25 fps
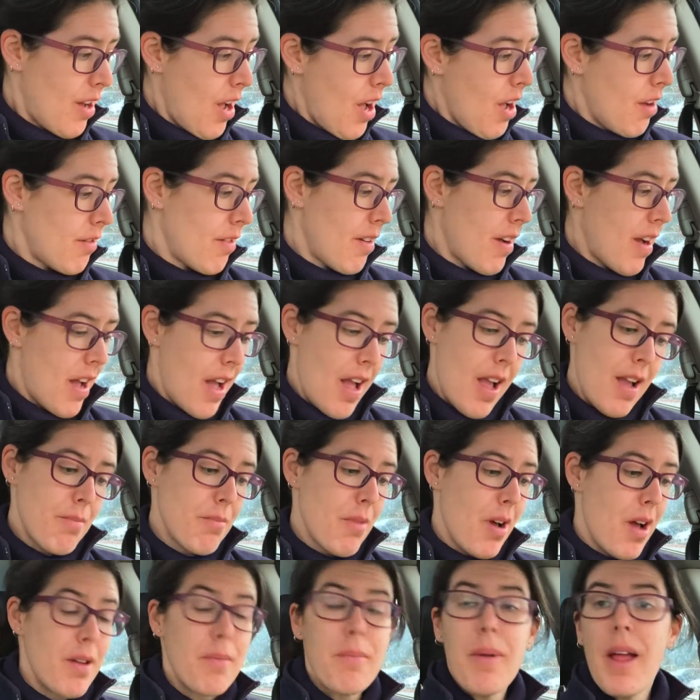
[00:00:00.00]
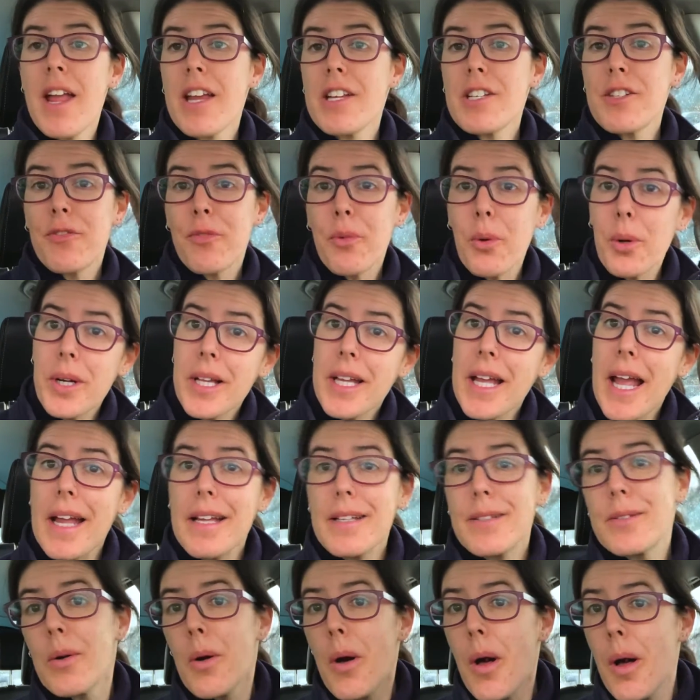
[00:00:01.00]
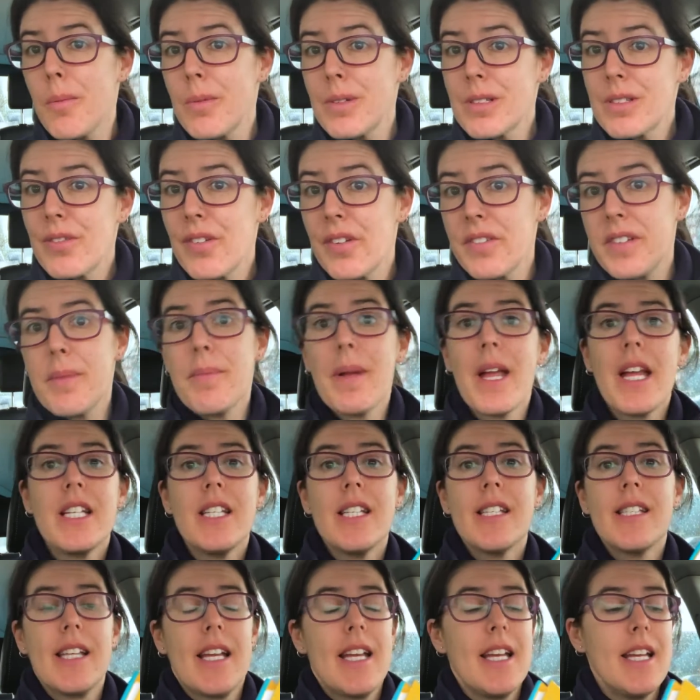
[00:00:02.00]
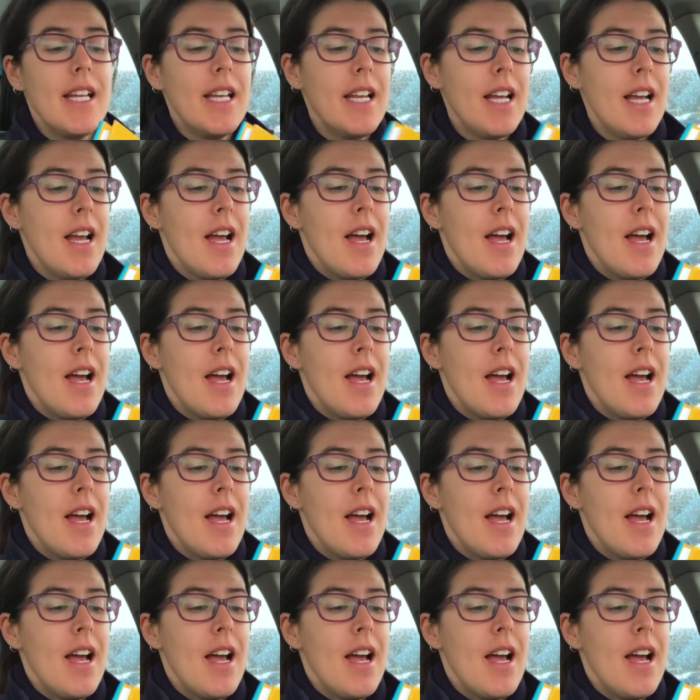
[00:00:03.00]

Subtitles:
48, so almost 50 pages in.